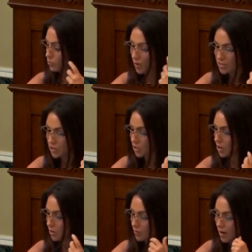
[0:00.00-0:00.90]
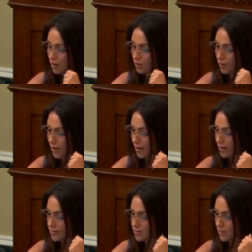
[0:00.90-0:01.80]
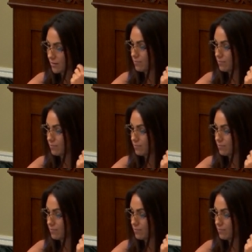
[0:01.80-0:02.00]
Western Colorado and